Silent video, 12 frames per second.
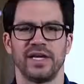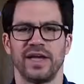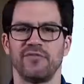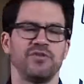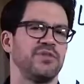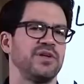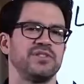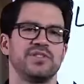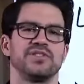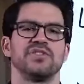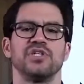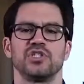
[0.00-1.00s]
Everything's
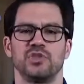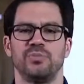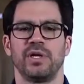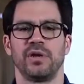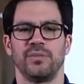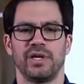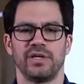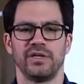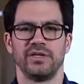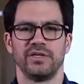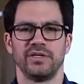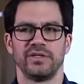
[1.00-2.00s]
just an experiment.
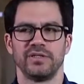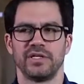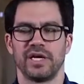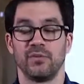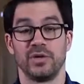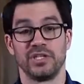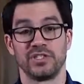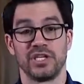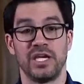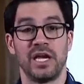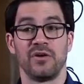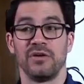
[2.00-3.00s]
And when it's a
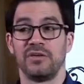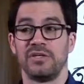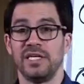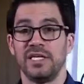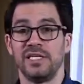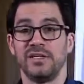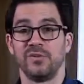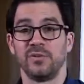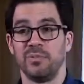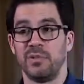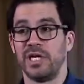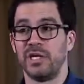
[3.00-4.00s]
guaranteed
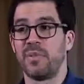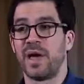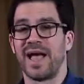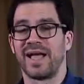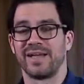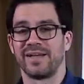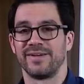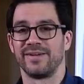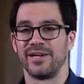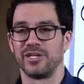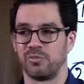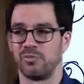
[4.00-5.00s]
money-back
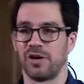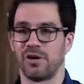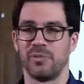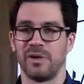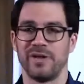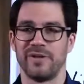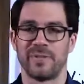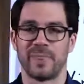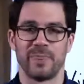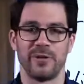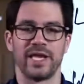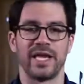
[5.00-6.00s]
experiment,
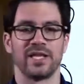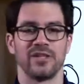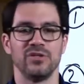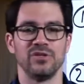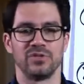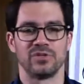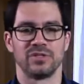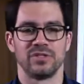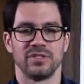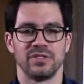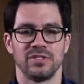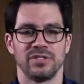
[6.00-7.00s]
you can't lose.
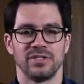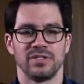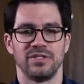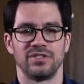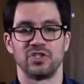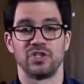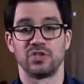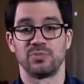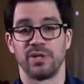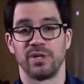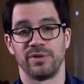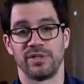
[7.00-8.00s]
This is an
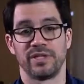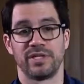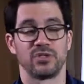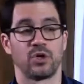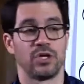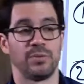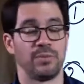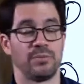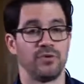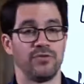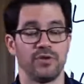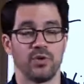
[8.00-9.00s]
experiment that has already been
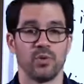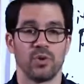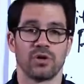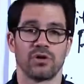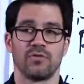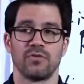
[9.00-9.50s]
proven to work